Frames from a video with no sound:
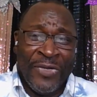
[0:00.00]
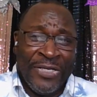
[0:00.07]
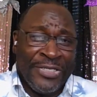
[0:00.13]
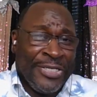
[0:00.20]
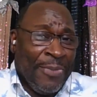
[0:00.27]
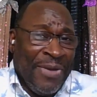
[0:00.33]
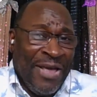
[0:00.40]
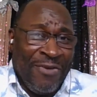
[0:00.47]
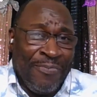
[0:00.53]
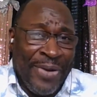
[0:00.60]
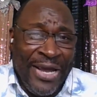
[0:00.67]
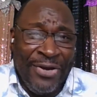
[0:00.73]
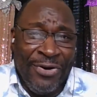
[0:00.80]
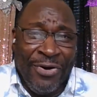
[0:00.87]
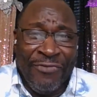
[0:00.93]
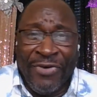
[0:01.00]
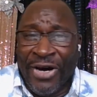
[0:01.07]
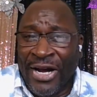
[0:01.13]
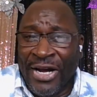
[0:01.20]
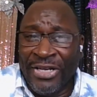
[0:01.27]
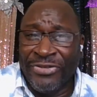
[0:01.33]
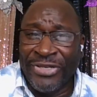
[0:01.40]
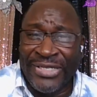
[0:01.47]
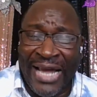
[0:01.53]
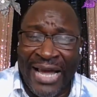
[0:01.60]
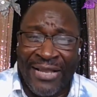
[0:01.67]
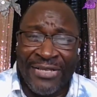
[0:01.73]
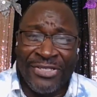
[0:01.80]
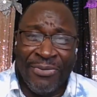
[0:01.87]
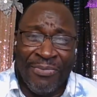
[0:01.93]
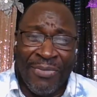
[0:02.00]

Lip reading: Some have paid over $100 a